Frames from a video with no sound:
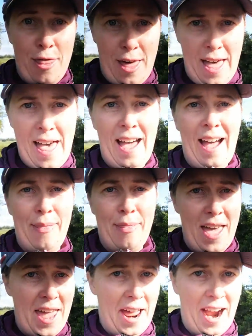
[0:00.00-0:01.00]
there and
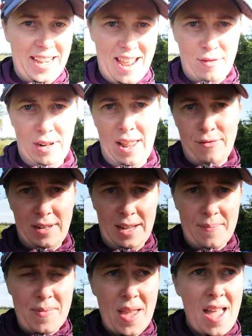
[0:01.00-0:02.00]
then. I never left it.